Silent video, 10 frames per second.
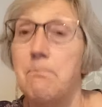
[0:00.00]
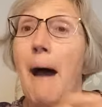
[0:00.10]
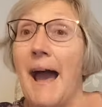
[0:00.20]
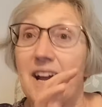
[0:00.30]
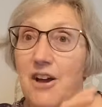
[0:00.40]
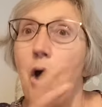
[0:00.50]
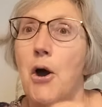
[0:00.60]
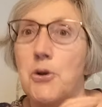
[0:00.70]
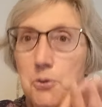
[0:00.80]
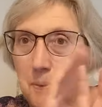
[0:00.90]
back
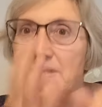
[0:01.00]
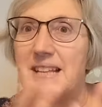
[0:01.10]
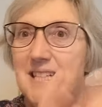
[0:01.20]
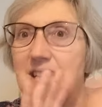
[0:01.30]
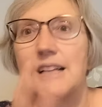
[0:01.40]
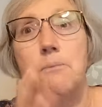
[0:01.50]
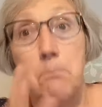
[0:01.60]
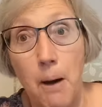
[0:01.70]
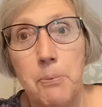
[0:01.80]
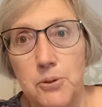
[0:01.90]
home in this little
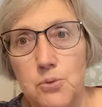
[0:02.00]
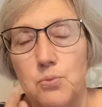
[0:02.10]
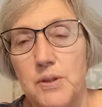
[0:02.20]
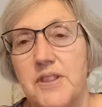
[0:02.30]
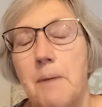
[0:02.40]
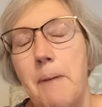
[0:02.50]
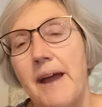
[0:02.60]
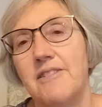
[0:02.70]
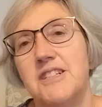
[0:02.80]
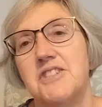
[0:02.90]
bubble with their
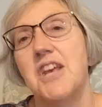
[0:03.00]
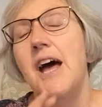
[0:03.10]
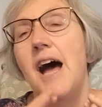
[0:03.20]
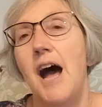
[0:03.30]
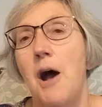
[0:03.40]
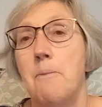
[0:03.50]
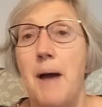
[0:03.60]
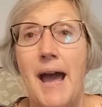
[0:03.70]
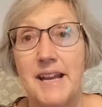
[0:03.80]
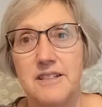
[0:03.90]
parents,
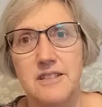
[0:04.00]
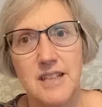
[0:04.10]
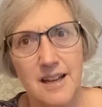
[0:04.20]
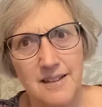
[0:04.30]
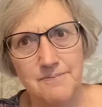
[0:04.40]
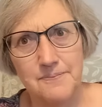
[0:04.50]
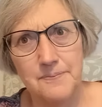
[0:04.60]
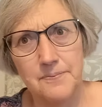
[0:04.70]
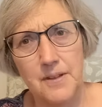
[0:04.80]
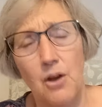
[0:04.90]
on
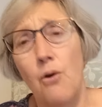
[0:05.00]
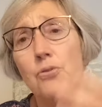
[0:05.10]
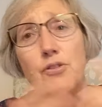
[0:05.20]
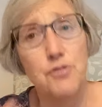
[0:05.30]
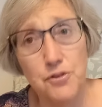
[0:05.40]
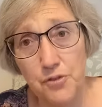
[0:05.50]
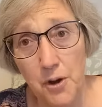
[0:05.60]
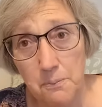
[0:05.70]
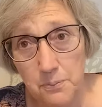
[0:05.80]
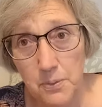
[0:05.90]
the fruit
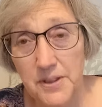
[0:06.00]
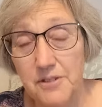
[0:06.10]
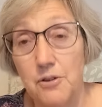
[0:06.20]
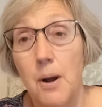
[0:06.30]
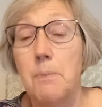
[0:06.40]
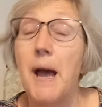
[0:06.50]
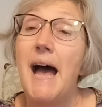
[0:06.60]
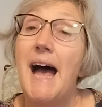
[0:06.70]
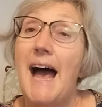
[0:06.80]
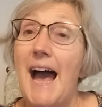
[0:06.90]
farm where they grew up.
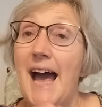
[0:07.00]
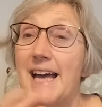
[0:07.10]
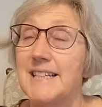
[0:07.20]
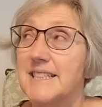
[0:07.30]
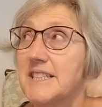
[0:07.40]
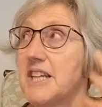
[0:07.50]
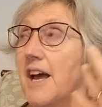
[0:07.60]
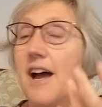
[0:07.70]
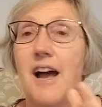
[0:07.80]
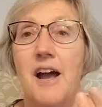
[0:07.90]
And
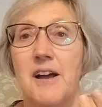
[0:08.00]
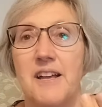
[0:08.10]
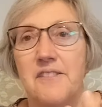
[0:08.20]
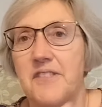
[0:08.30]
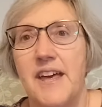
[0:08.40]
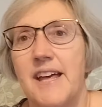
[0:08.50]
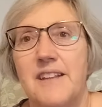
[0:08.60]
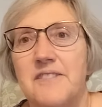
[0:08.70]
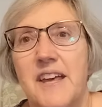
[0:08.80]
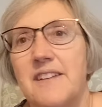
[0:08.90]

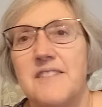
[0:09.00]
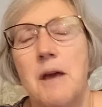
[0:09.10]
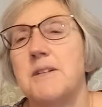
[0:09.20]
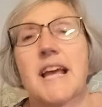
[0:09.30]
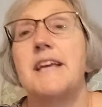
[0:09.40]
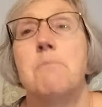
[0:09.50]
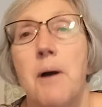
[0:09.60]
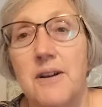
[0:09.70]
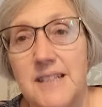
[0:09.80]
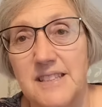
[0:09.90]
they're taking
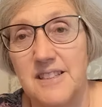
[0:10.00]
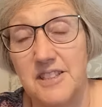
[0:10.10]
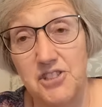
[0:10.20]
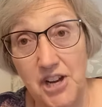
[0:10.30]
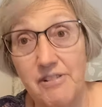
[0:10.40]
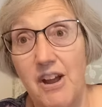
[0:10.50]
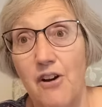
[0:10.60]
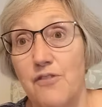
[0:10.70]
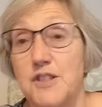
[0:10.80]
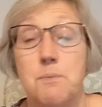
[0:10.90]
part in the cherry
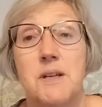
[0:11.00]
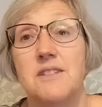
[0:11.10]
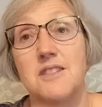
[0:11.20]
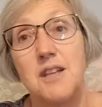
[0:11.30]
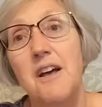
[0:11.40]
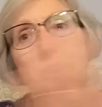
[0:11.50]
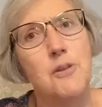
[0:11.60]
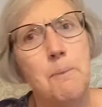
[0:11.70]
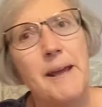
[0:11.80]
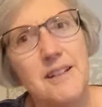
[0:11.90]
harvest because the
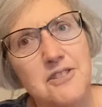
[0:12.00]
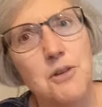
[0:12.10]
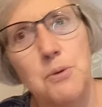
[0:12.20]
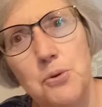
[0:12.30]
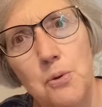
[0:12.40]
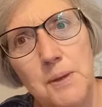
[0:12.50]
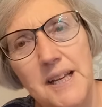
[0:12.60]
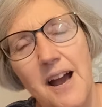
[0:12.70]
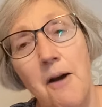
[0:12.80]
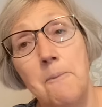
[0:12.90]
pickers that would
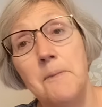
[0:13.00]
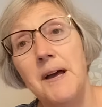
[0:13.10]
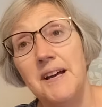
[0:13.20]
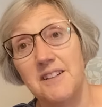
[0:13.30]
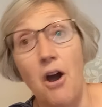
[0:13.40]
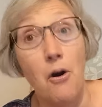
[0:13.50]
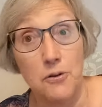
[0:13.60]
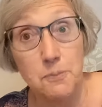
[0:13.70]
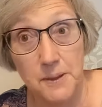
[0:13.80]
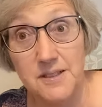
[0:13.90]
normally come
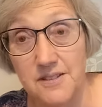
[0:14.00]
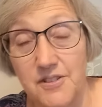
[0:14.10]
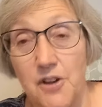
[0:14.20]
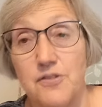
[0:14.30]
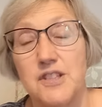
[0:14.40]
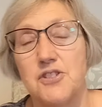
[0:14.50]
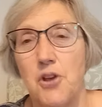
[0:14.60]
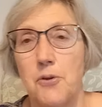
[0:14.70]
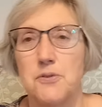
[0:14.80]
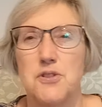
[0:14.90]
can't because of COVID.
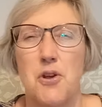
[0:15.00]
So